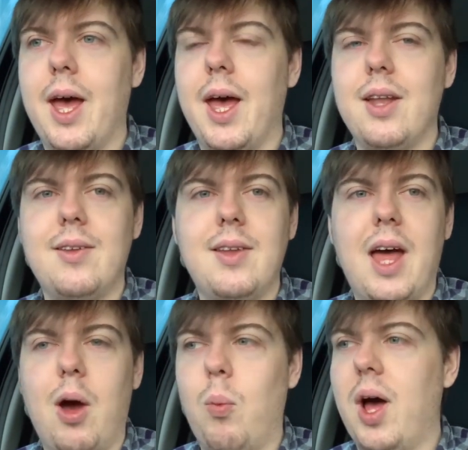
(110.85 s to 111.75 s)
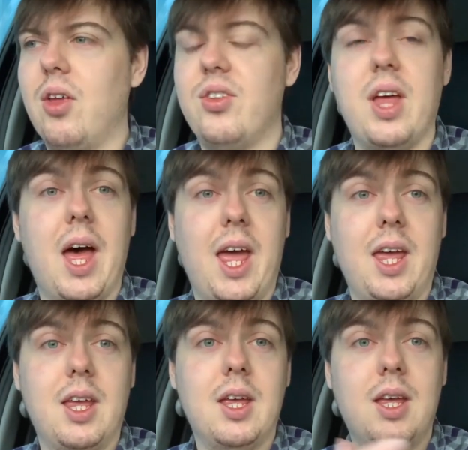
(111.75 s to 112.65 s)
And now, whilst
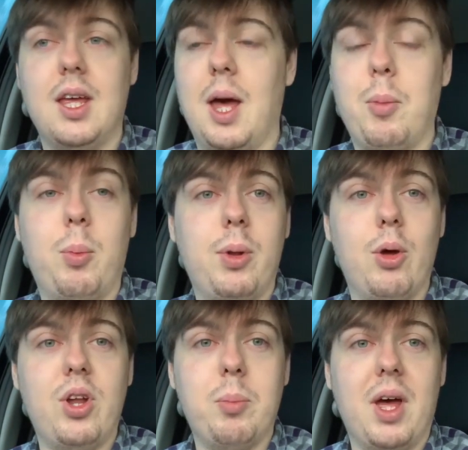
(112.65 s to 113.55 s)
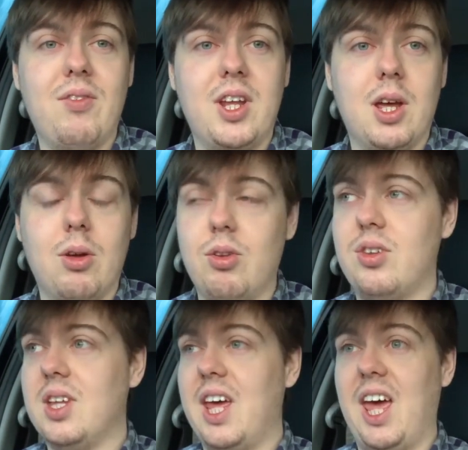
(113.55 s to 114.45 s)
I am uploading my
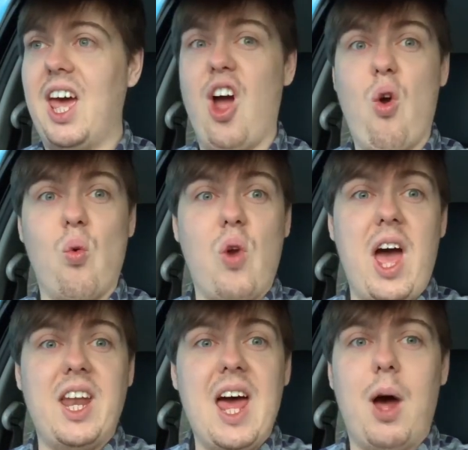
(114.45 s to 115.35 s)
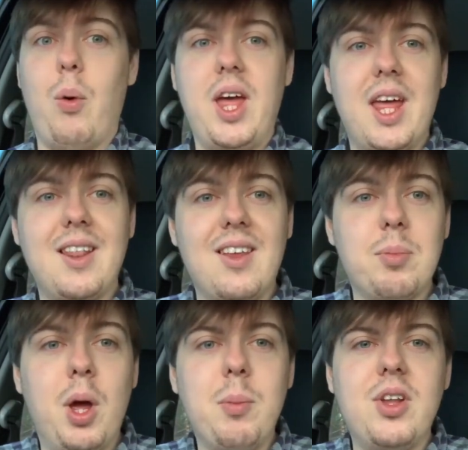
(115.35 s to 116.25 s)
videos here right now in
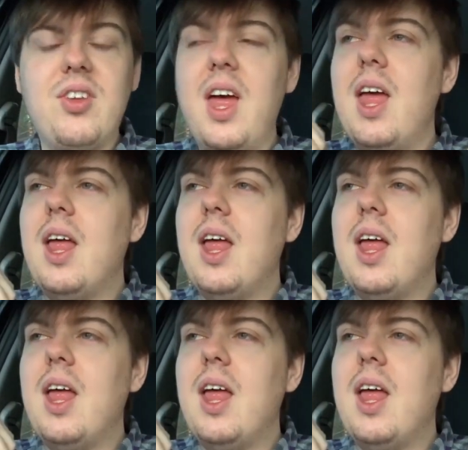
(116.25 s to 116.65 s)
this moment,